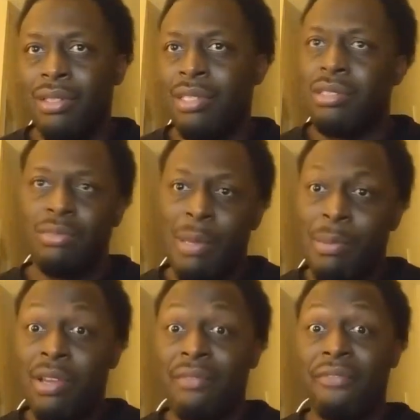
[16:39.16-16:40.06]
man?
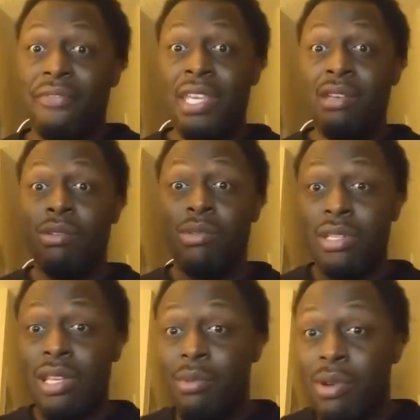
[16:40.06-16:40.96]
People can feel
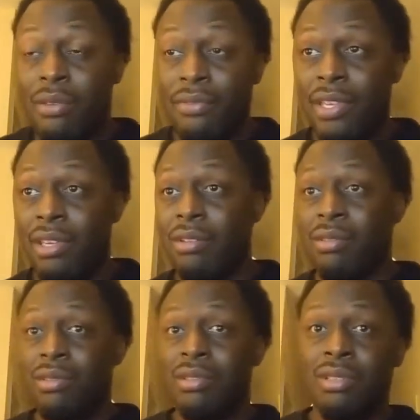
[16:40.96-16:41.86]
what they want to feel,
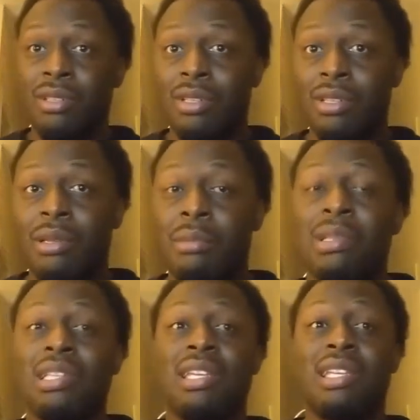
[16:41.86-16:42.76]

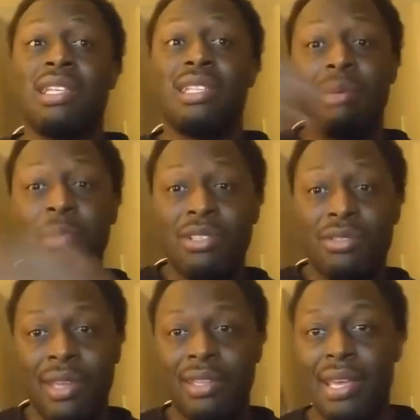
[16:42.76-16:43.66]
but can they
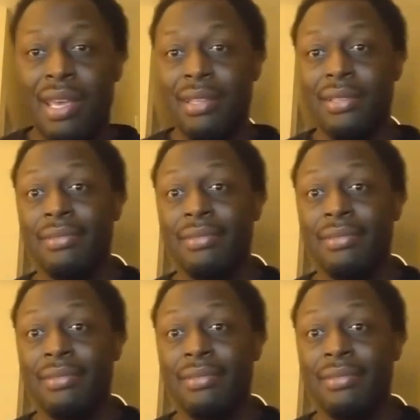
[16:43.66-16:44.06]
demonstrate that?